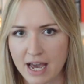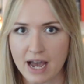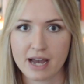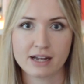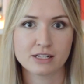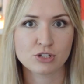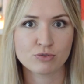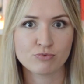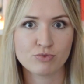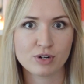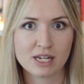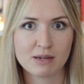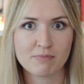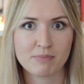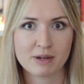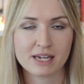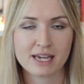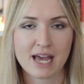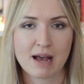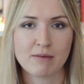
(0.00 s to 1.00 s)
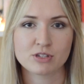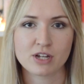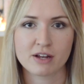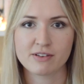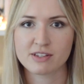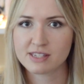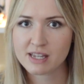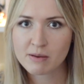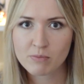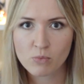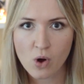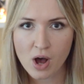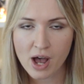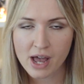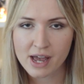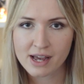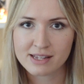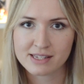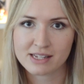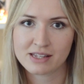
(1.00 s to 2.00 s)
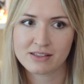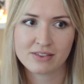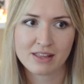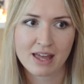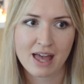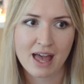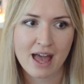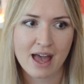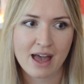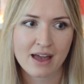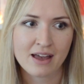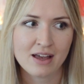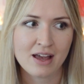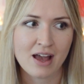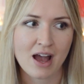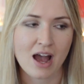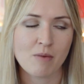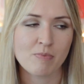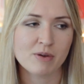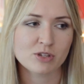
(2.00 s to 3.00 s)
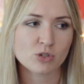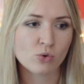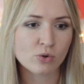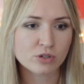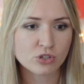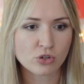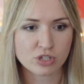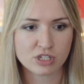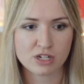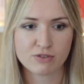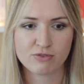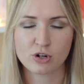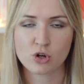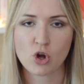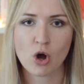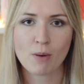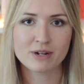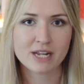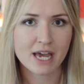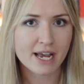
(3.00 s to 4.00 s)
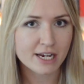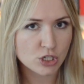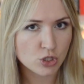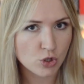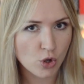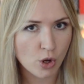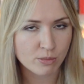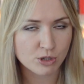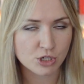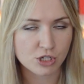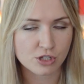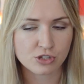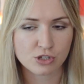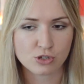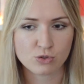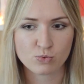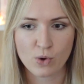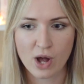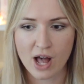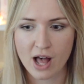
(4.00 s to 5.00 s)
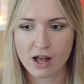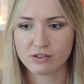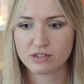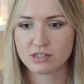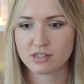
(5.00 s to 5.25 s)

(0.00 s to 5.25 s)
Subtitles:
Yeah, it's a really big campsite. Zip wires in there, and there's all sorts of different accommodation options as well.